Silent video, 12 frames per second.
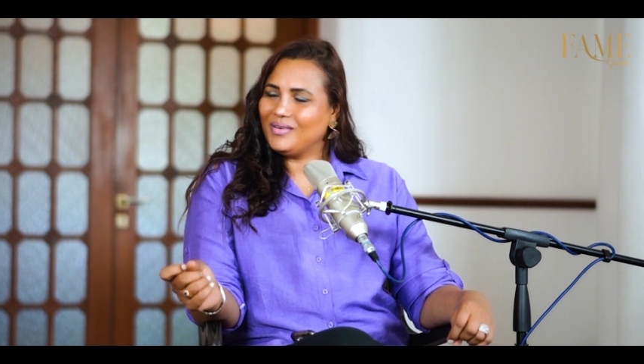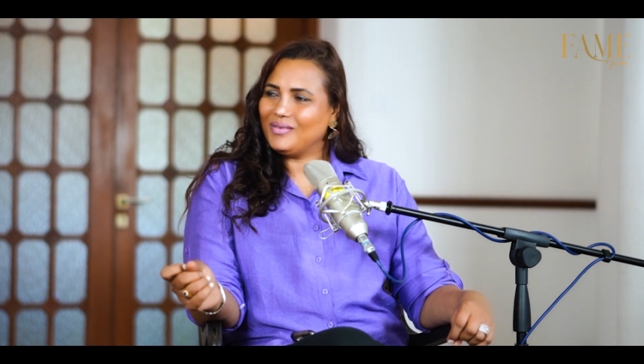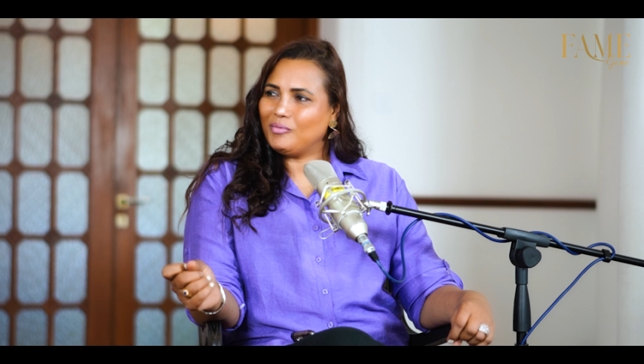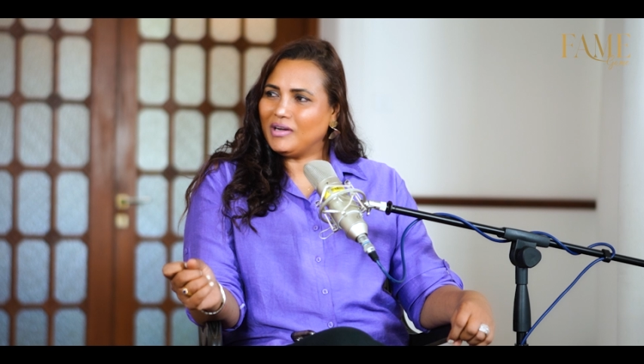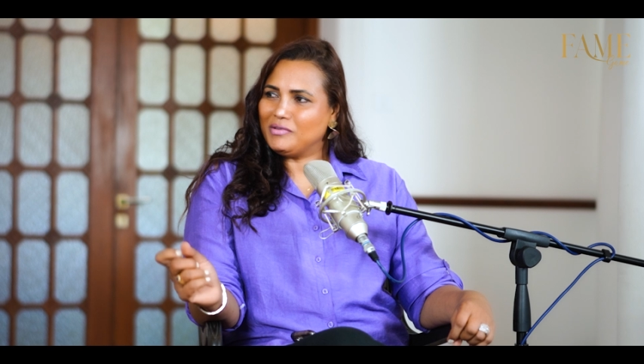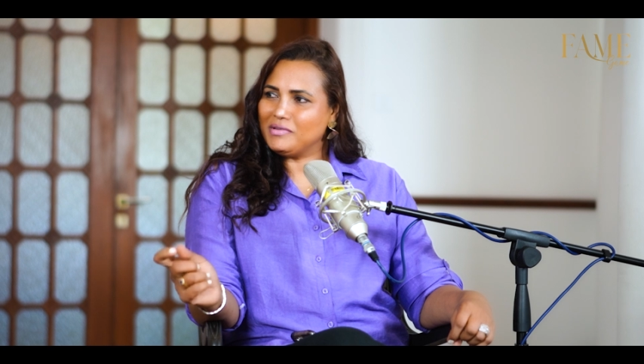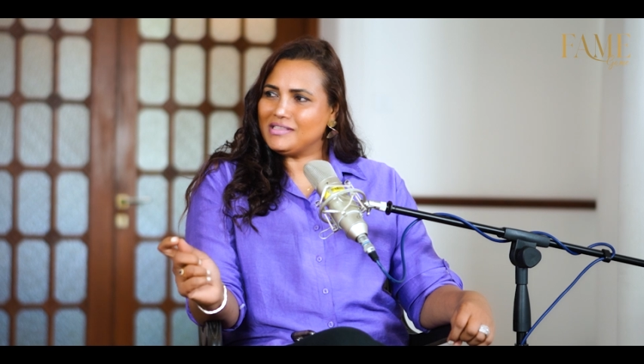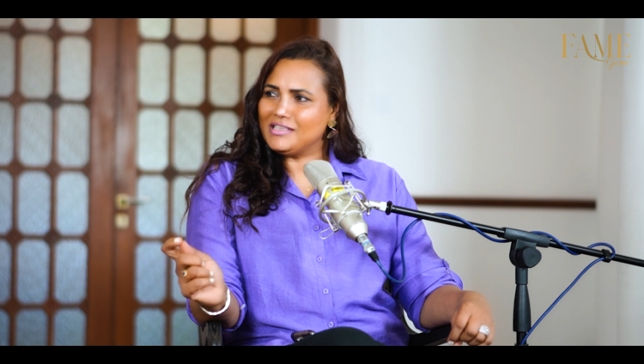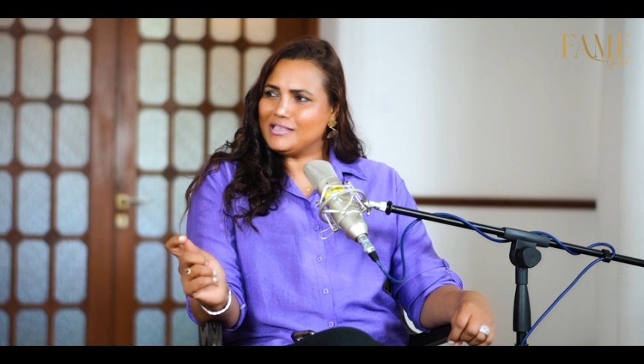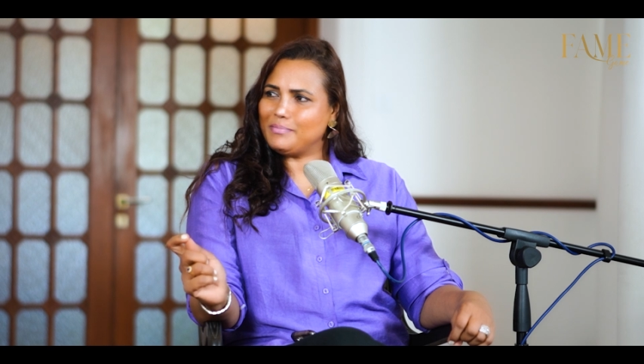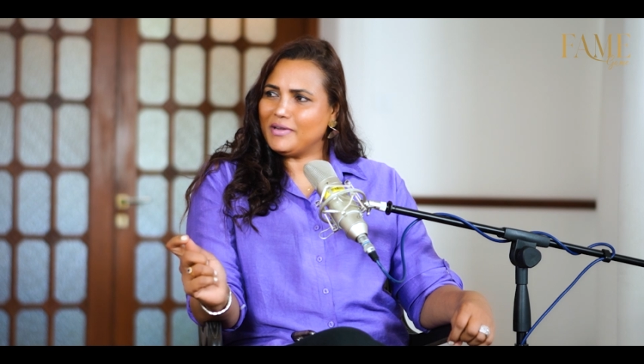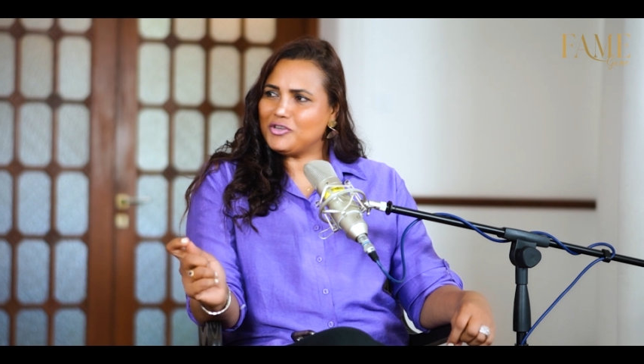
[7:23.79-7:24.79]
What was
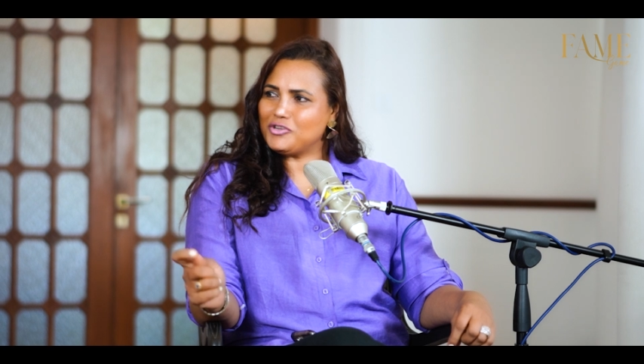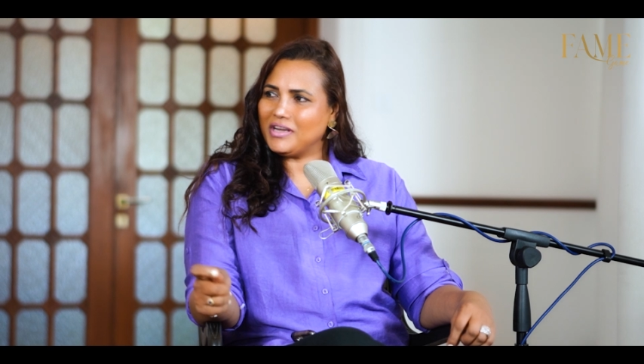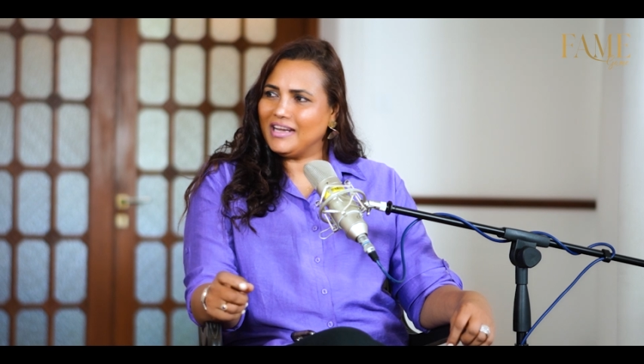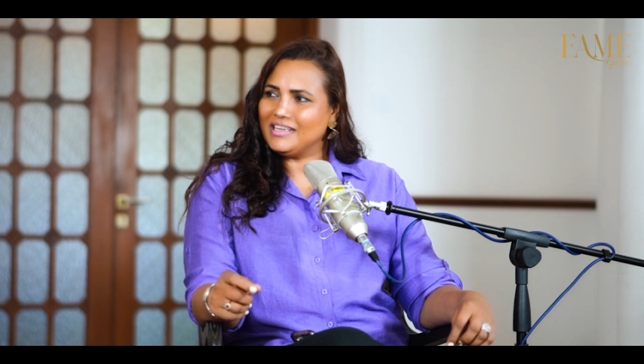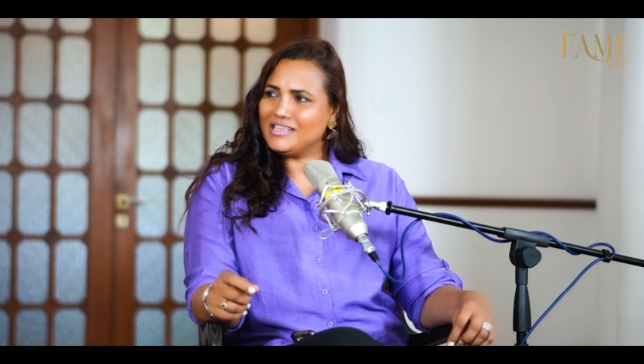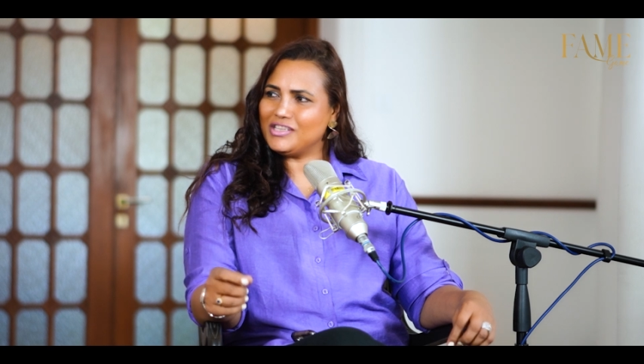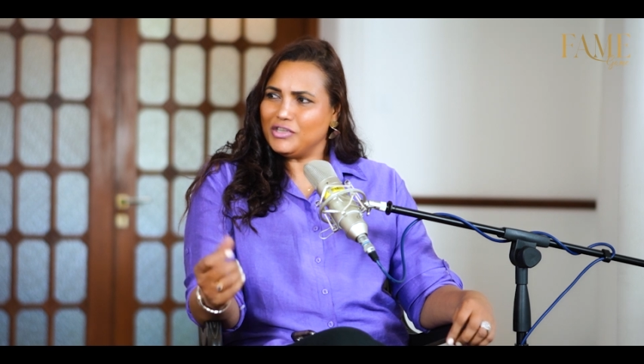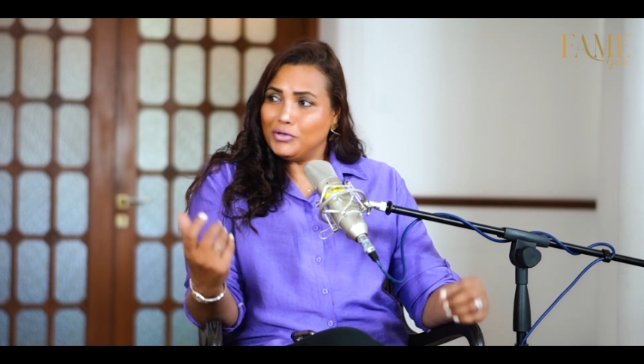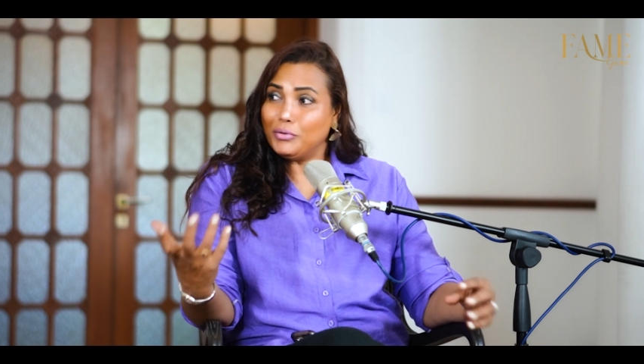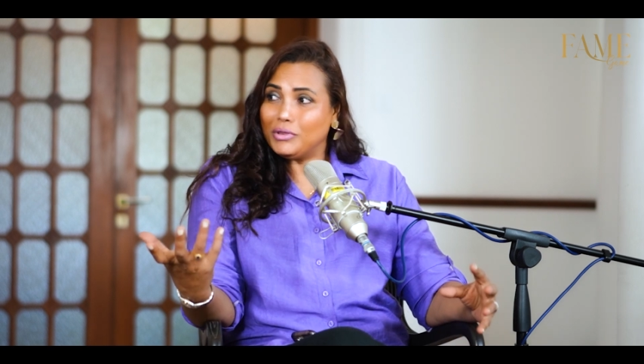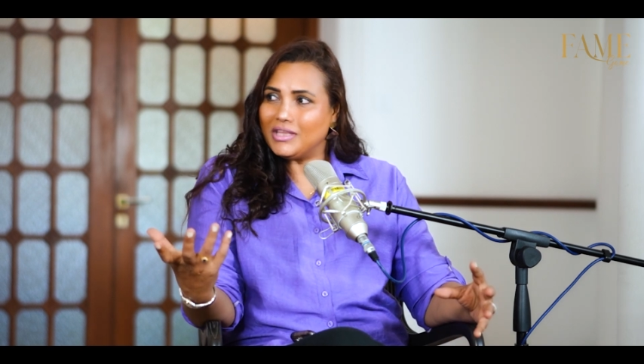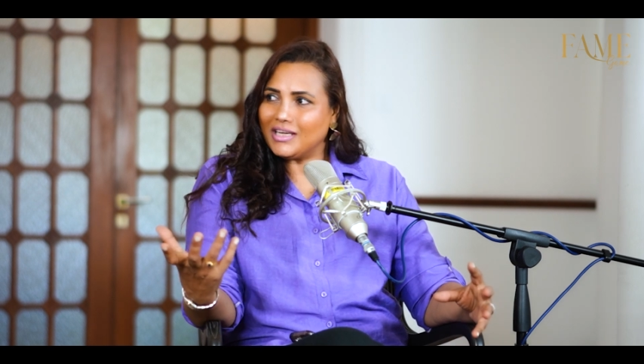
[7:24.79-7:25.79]
the speciality
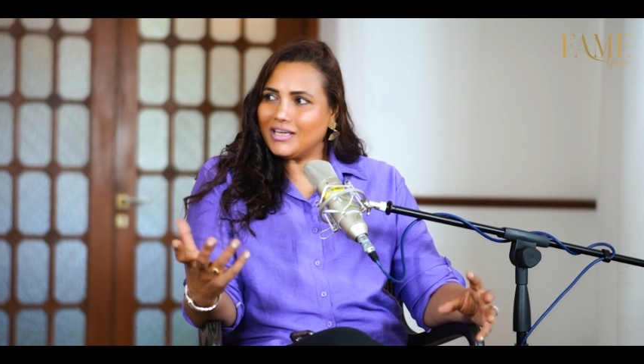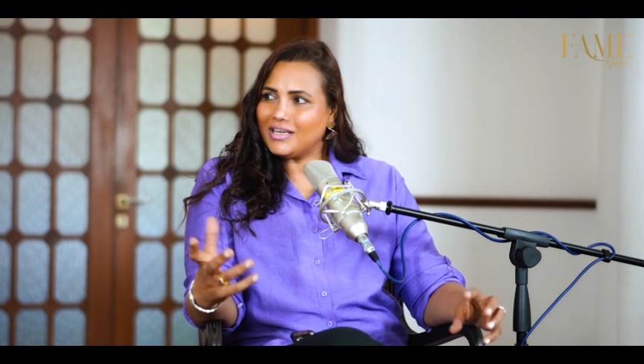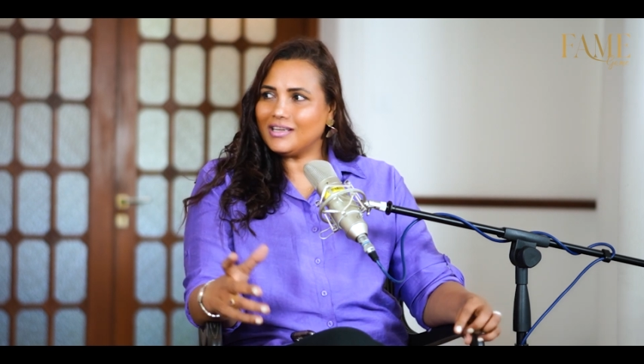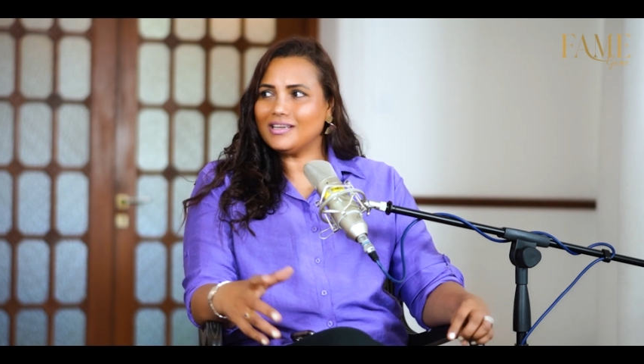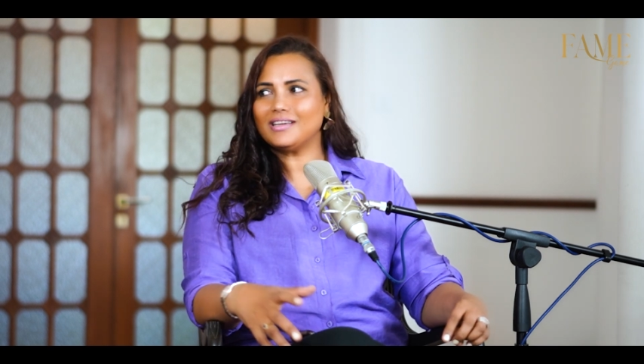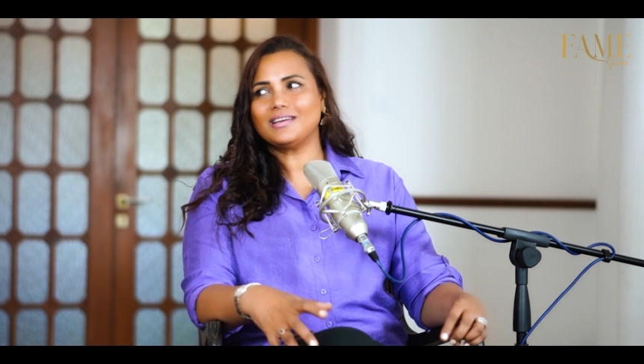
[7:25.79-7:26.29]
you think?